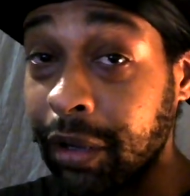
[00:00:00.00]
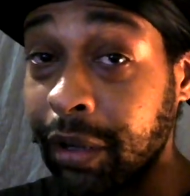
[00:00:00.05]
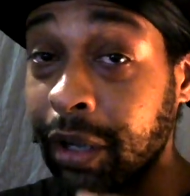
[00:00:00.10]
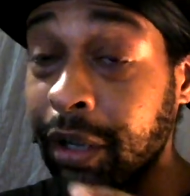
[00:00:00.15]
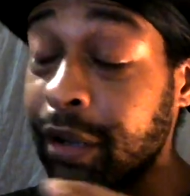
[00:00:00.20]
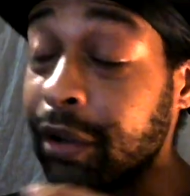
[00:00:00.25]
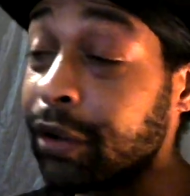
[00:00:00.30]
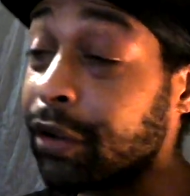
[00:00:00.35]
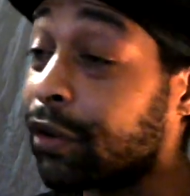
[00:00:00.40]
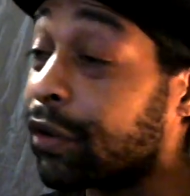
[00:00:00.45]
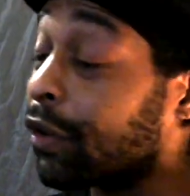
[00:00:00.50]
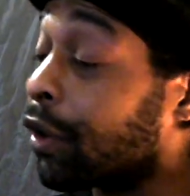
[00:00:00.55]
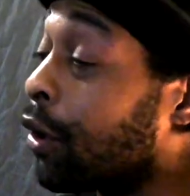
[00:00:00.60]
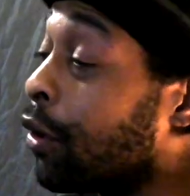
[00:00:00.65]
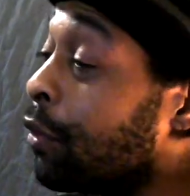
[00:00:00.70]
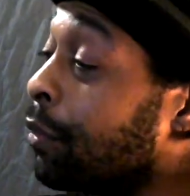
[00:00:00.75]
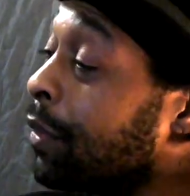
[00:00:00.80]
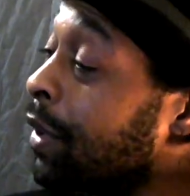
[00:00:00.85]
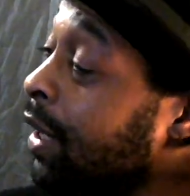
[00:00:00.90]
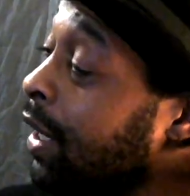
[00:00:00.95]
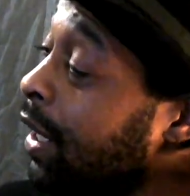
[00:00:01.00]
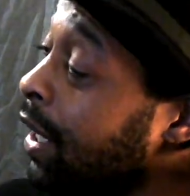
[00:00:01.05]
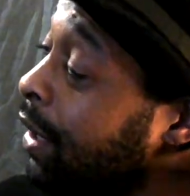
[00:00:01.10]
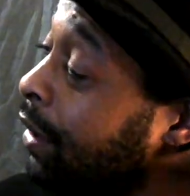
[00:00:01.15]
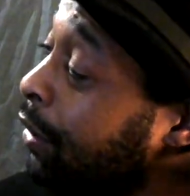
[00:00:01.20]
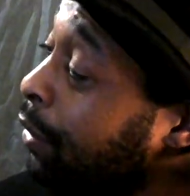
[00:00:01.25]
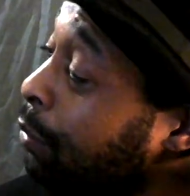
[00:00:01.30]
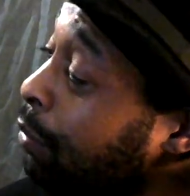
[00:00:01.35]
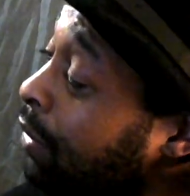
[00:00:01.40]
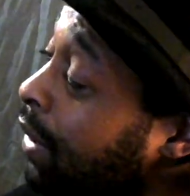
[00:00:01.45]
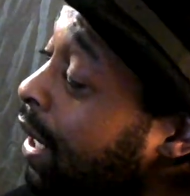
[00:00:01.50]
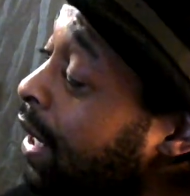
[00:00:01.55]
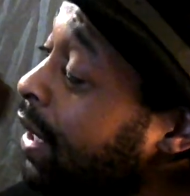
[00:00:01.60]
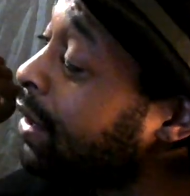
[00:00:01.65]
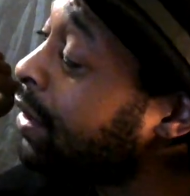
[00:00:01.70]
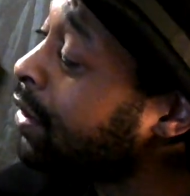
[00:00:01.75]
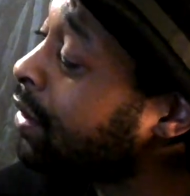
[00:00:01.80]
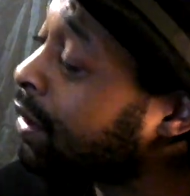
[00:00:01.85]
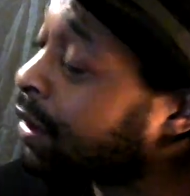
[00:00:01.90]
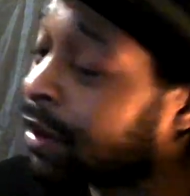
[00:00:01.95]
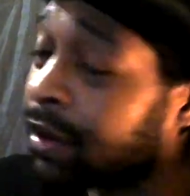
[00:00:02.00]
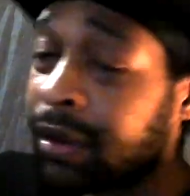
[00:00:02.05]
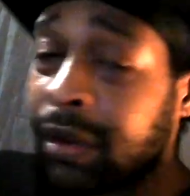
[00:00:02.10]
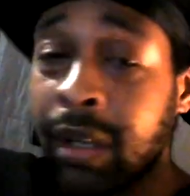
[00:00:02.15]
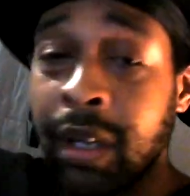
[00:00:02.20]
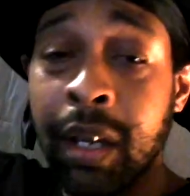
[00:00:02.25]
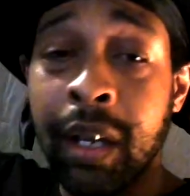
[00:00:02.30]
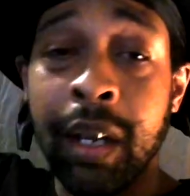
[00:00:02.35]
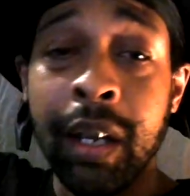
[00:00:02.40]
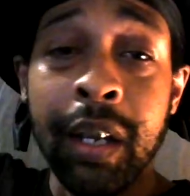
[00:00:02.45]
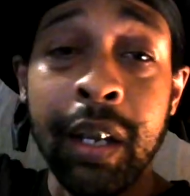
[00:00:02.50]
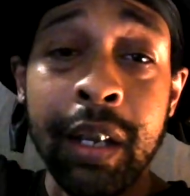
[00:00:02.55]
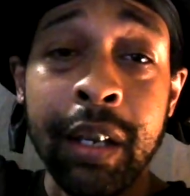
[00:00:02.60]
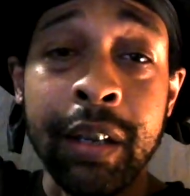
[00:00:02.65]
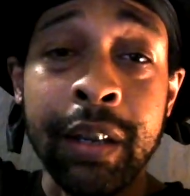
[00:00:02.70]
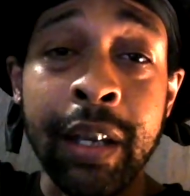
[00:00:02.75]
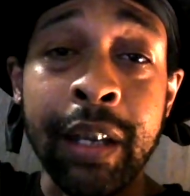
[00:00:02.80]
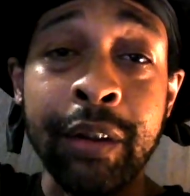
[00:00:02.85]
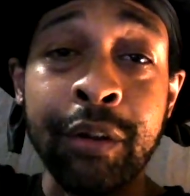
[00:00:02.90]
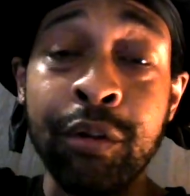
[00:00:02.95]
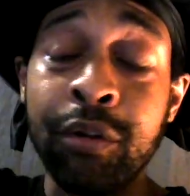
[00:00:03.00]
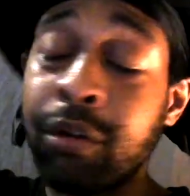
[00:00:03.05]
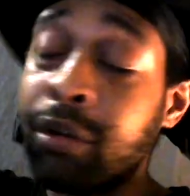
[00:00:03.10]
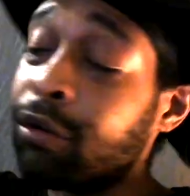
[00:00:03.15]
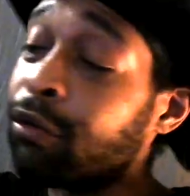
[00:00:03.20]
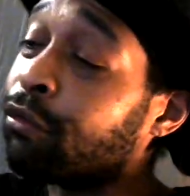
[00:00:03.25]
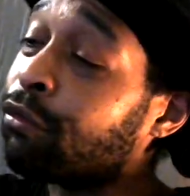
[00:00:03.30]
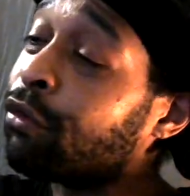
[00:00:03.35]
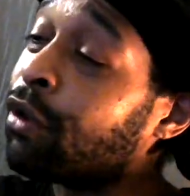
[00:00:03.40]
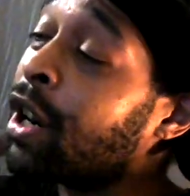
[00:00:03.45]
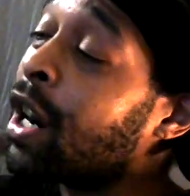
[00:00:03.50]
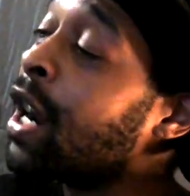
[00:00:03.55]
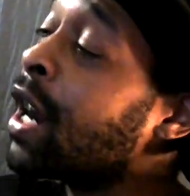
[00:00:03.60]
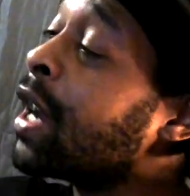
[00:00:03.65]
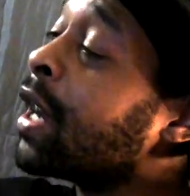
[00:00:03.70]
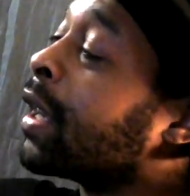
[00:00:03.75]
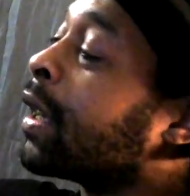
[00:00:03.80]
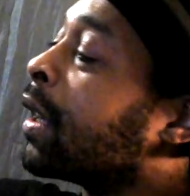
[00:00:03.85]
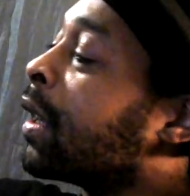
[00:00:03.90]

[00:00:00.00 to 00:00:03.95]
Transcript: There's so many other places that you can run,